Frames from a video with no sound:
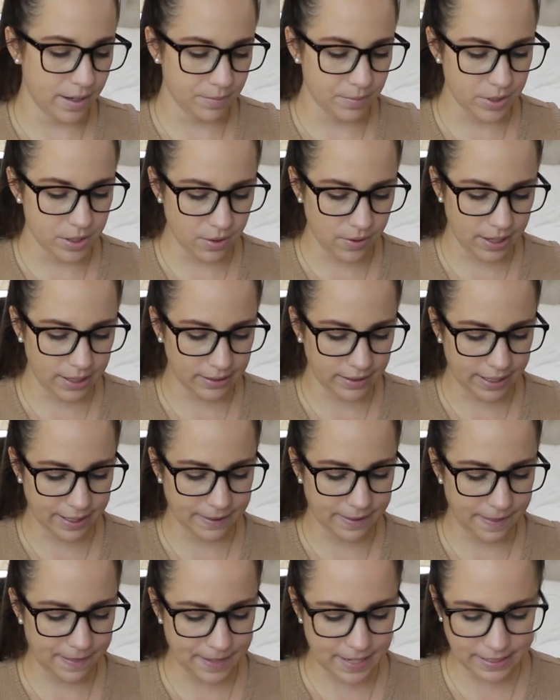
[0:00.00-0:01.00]
So I
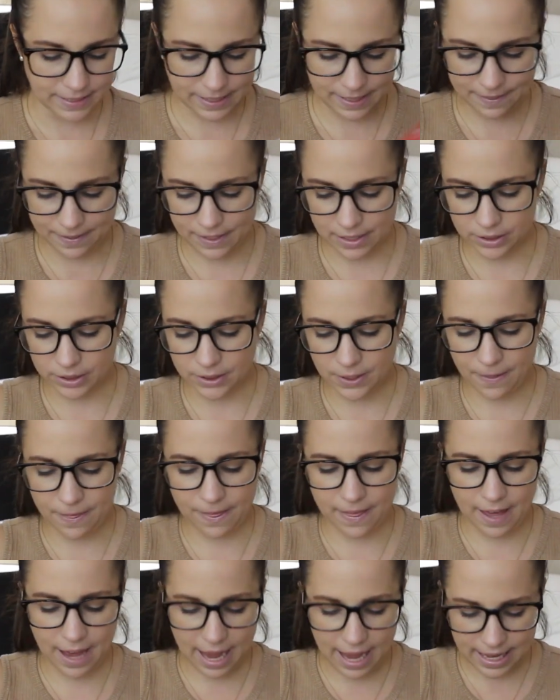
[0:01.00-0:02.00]
like that that's in there. So
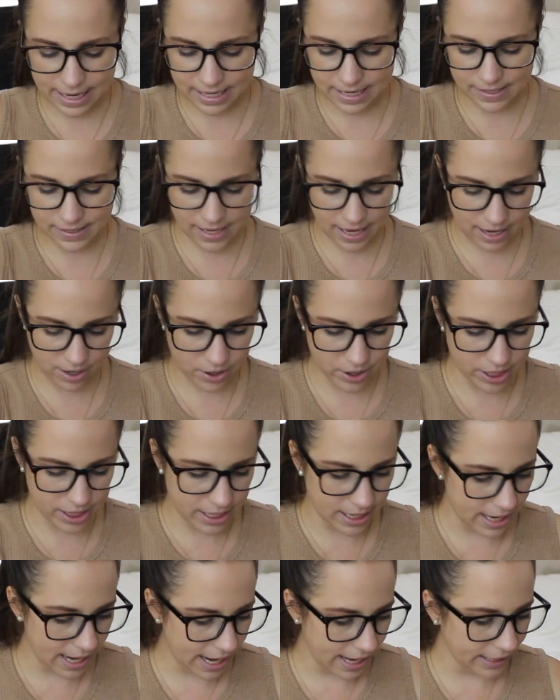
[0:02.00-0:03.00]
that is our
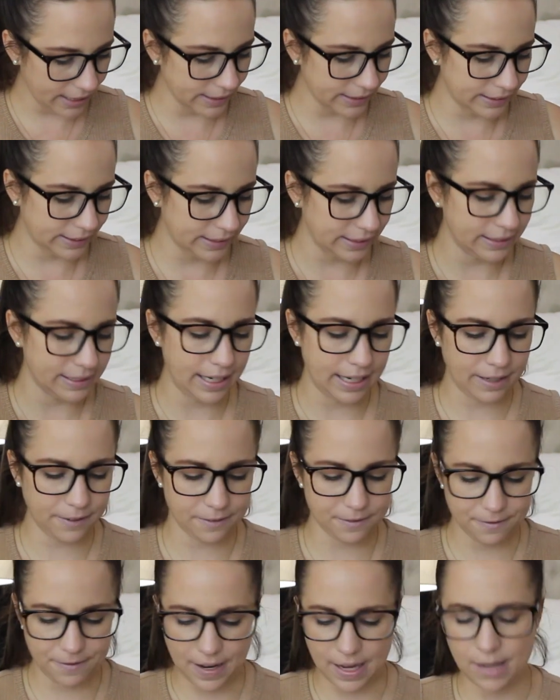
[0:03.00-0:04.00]
next, like,
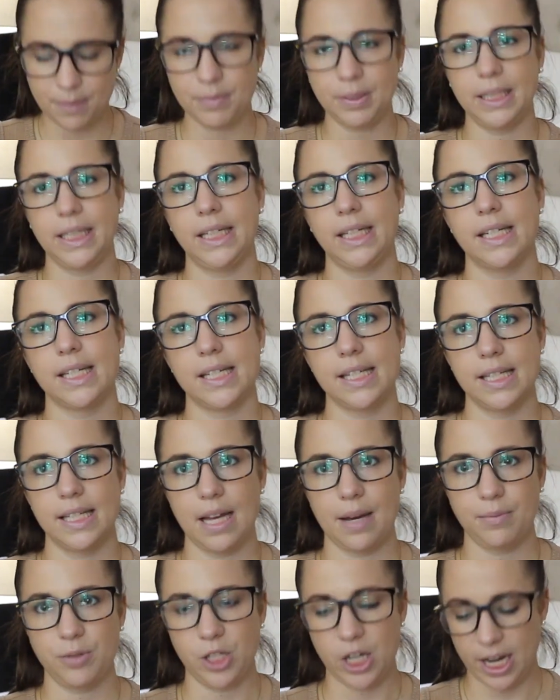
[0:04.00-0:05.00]
family
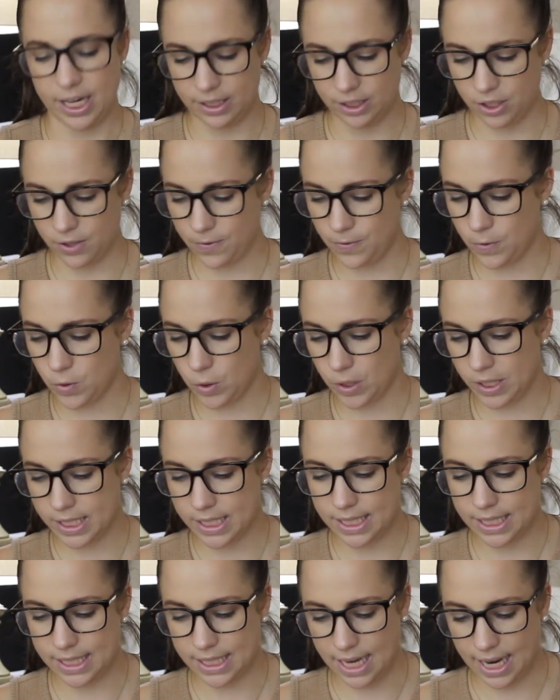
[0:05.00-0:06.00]
subject for
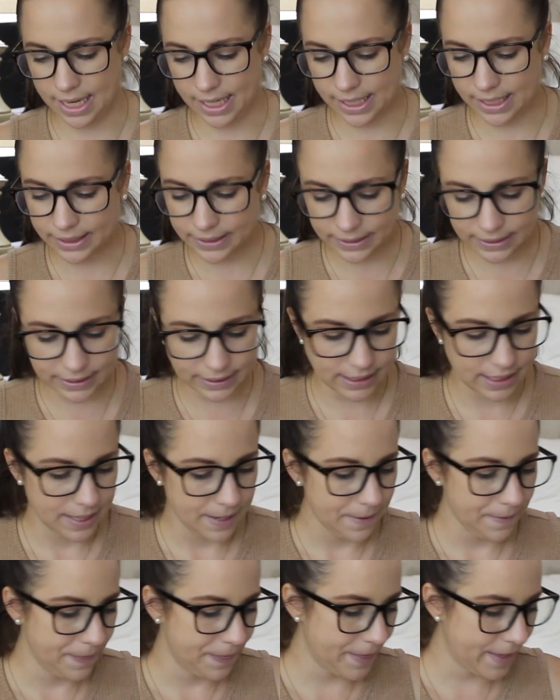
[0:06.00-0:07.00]
science
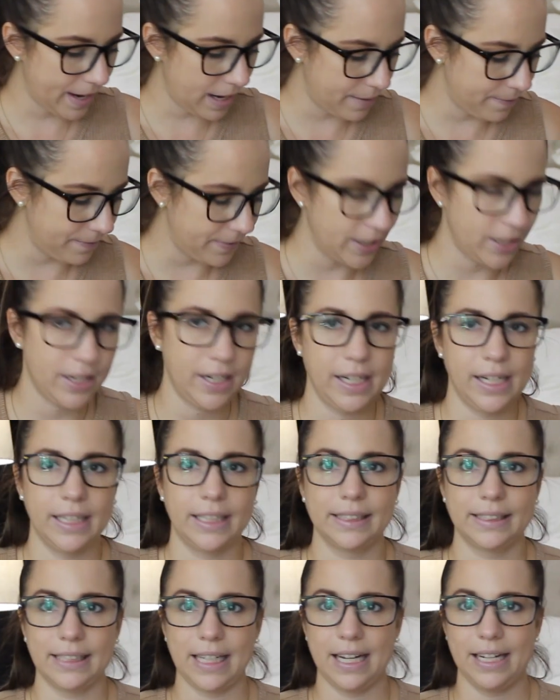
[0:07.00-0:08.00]
that I'm very
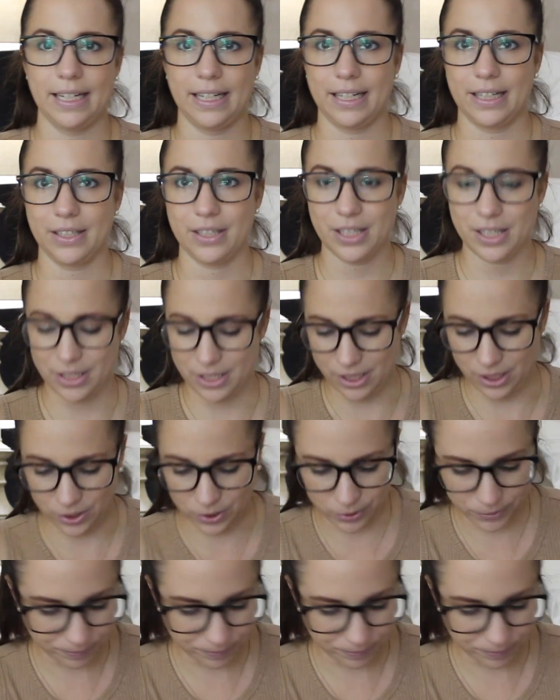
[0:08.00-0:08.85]
excited to do.